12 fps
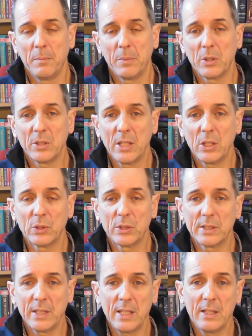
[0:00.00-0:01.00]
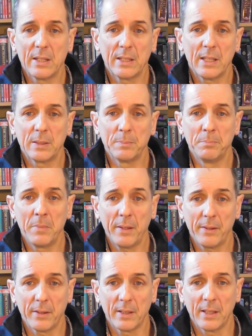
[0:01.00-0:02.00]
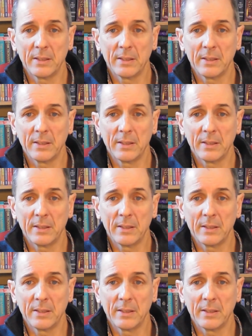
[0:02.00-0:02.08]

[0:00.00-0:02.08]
Because he could see that his mother